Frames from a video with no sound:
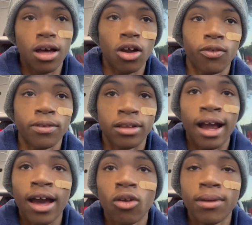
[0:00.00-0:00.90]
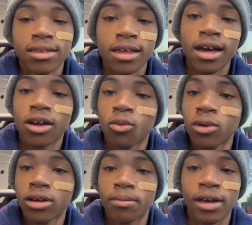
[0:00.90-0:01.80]
I don't give a guy on my side or
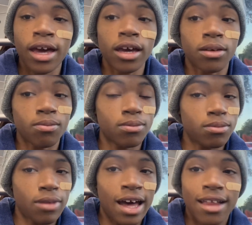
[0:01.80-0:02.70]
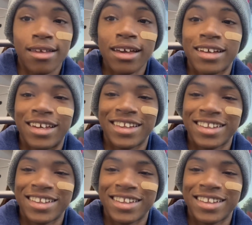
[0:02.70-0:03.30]
what, but hey, I'll take it.